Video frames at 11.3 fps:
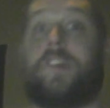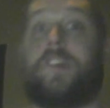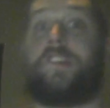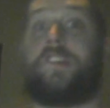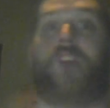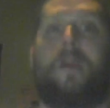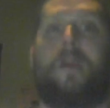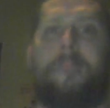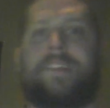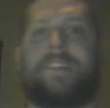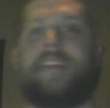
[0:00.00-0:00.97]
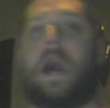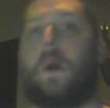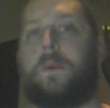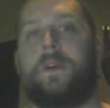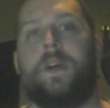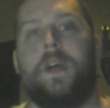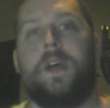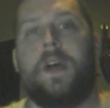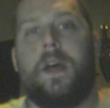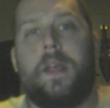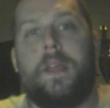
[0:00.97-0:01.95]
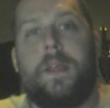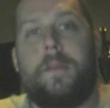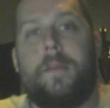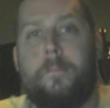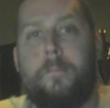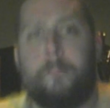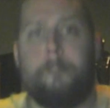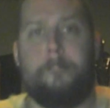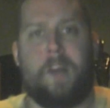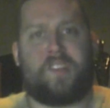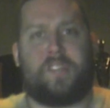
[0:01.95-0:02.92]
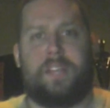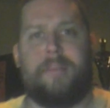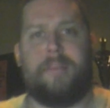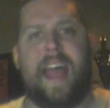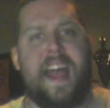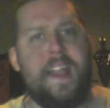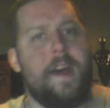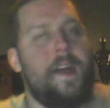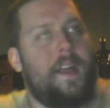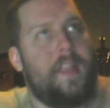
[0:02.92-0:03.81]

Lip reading: as long as it's not maxed out muscly man,